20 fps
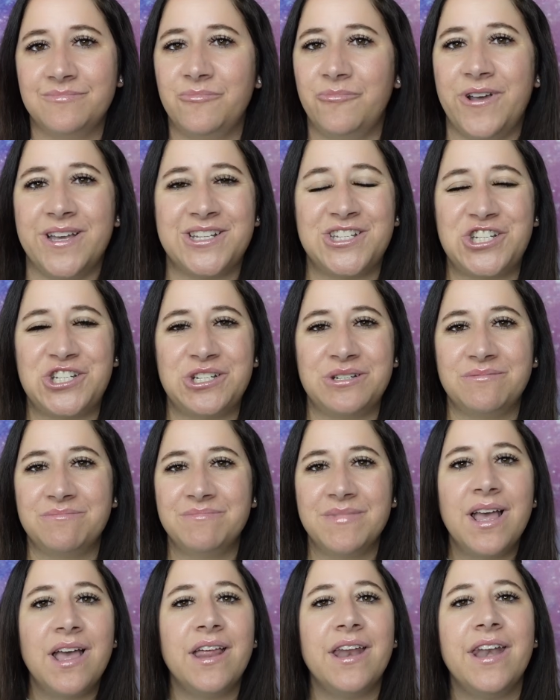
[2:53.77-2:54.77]
which
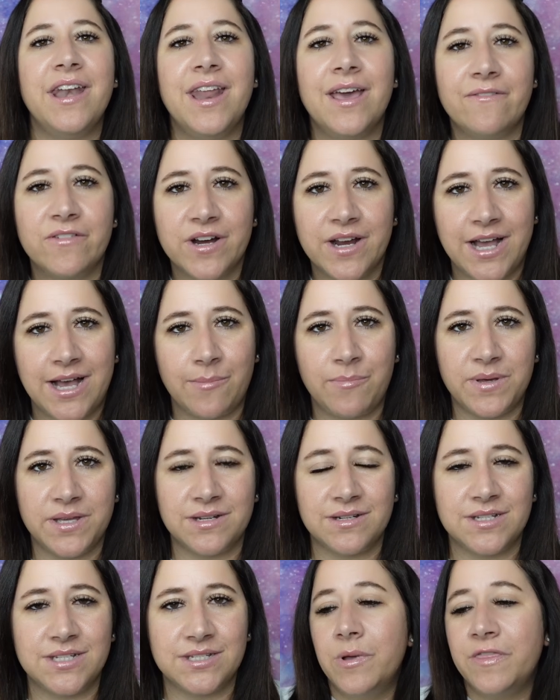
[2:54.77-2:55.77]
never
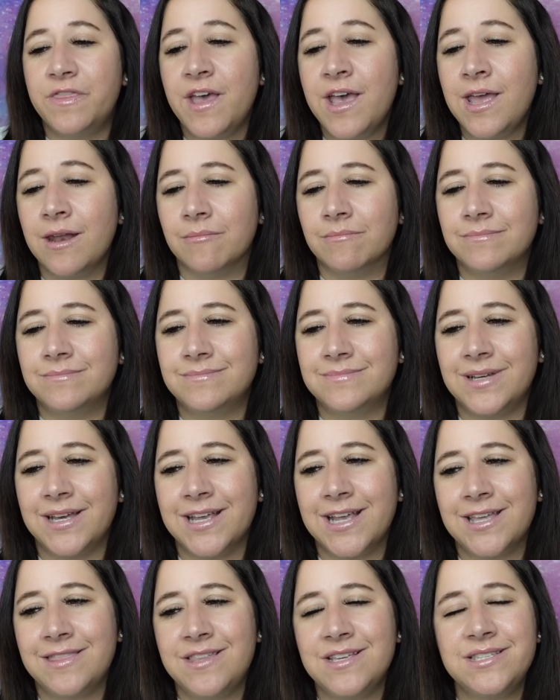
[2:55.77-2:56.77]
happened. But then I
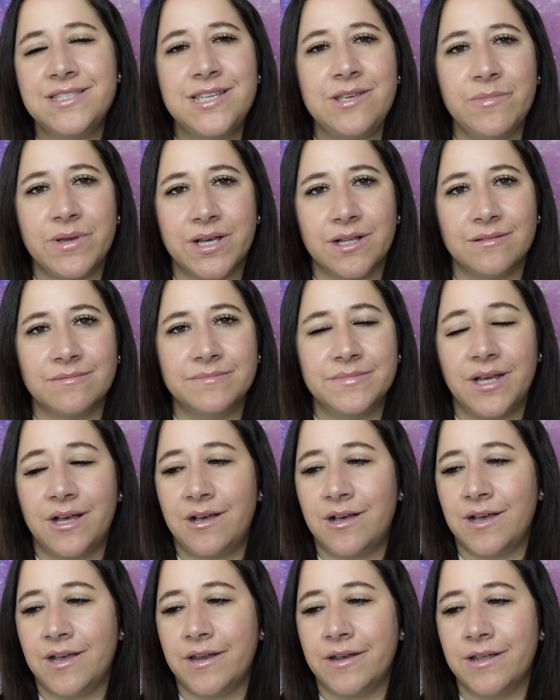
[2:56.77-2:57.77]
get this email
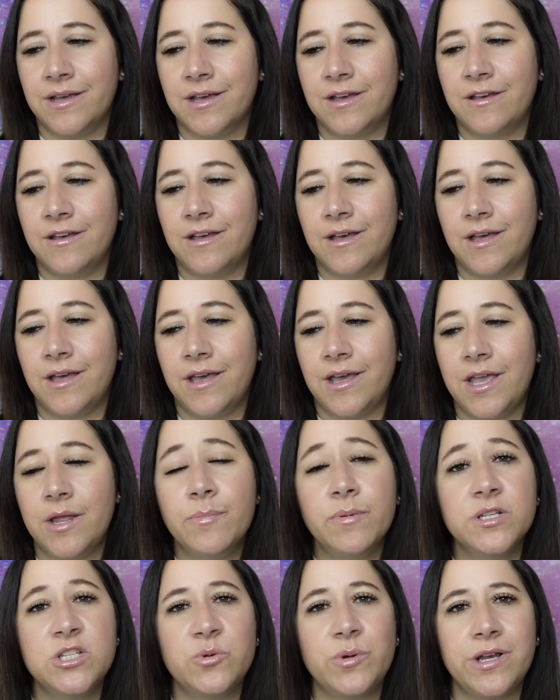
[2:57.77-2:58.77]
on
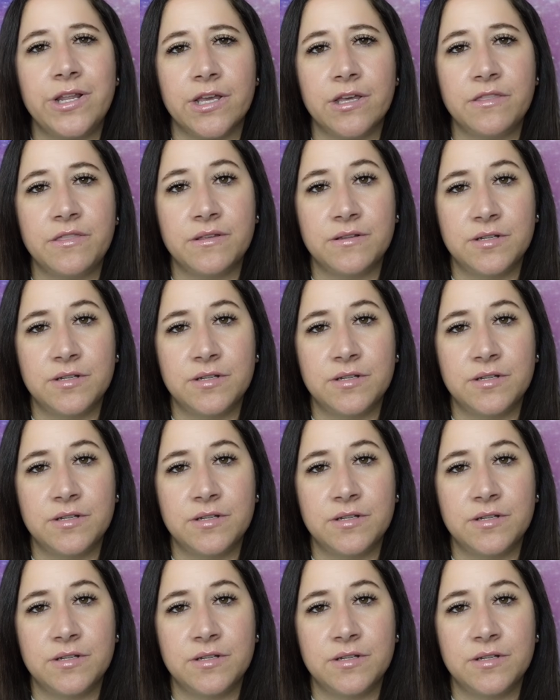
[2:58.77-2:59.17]
April 20th,